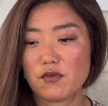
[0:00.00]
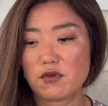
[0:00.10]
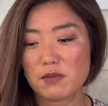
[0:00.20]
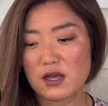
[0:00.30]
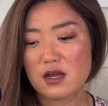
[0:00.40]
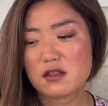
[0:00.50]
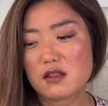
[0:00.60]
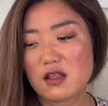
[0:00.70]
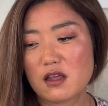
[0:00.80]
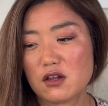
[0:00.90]
because
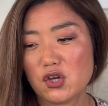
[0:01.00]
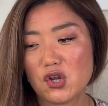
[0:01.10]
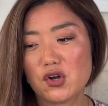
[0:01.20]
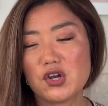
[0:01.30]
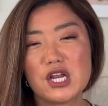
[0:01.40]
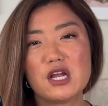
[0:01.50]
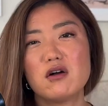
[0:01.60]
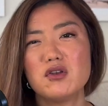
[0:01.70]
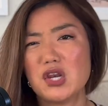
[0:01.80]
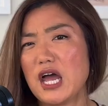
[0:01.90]
like learning
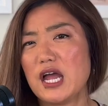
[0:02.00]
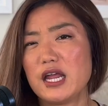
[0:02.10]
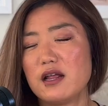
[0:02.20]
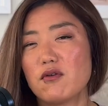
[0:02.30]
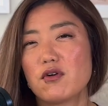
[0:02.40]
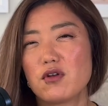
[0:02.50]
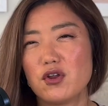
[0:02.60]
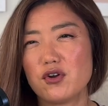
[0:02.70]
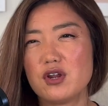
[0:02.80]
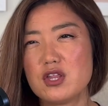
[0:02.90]
online or
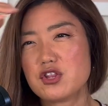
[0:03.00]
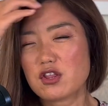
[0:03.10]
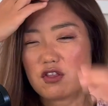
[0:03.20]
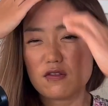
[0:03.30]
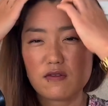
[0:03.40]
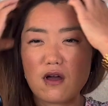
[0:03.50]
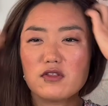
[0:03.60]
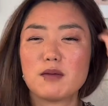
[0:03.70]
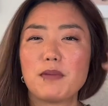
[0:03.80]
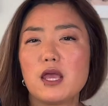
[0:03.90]
learning just on
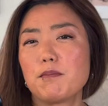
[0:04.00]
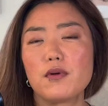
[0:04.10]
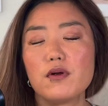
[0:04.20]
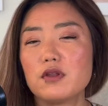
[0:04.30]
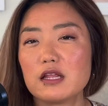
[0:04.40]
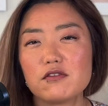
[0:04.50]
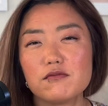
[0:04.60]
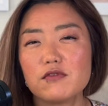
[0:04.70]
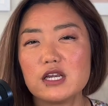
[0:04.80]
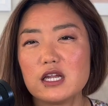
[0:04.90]
the paper doesn't
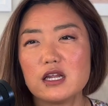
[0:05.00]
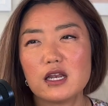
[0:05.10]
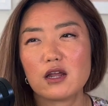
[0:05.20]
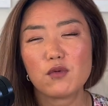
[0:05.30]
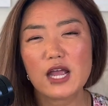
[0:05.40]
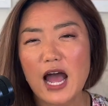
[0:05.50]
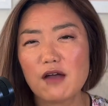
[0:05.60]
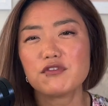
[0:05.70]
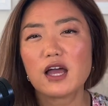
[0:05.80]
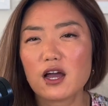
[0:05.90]
really, like, we have
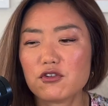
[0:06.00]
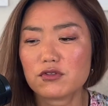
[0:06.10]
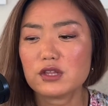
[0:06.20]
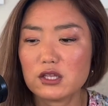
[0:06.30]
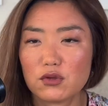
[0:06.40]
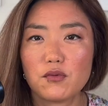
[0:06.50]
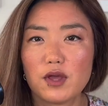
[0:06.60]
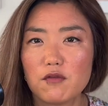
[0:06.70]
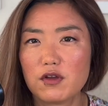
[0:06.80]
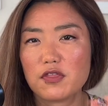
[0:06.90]
to actually do
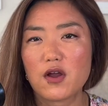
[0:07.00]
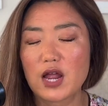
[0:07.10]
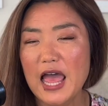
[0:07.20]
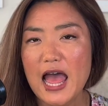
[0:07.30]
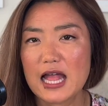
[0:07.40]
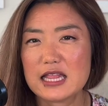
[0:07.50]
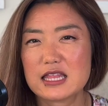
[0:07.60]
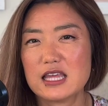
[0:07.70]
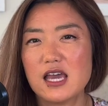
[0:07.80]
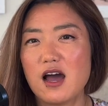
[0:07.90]
it with our hands.
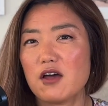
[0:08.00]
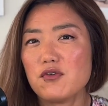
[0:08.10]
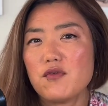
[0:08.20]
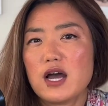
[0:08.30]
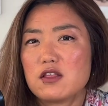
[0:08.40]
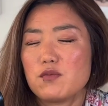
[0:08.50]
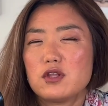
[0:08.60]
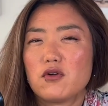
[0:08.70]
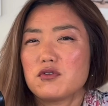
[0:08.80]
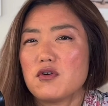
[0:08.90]
Otherwise, we
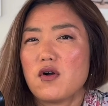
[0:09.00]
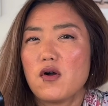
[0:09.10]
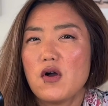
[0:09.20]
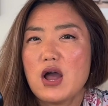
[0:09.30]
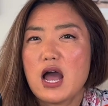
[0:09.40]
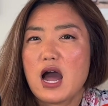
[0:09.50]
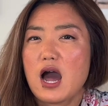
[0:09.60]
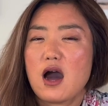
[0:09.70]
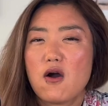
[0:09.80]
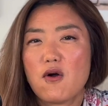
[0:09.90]
don't know
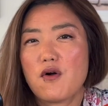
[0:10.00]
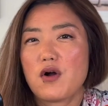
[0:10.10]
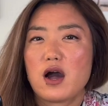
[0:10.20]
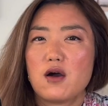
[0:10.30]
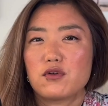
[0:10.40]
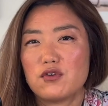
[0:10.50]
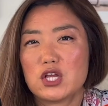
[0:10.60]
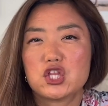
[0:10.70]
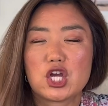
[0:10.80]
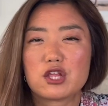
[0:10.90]
how to
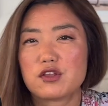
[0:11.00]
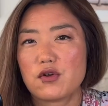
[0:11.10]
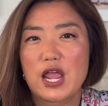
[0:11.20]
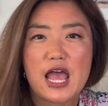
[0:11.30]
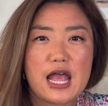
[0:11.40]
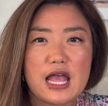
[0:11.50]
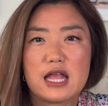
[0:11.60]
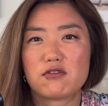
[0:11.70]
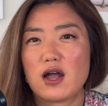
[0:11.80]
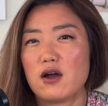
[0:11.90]
adjust our
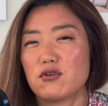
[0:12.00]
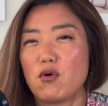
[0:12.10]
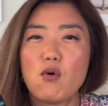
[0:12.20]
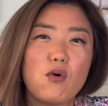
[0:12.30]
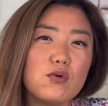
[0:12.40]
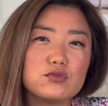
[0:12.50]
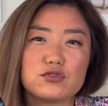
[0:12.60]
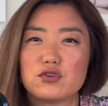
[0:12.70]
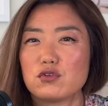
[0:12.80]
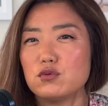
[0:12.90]
hands, how to hold
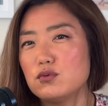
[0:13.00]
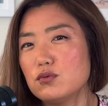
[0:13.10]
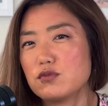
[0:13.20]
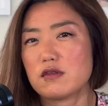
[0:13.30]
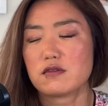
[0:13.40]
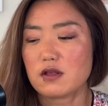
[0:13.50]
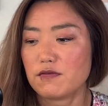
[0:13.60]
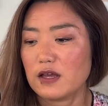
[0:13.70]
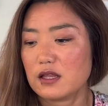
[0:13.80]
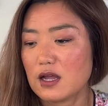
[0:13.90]
your tools and stuff
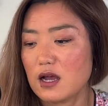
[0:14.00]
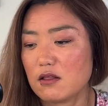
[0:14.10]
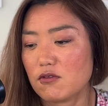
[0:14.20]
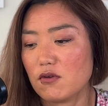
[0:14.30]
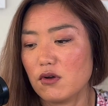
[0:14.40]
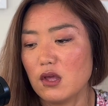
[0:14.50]
like that. So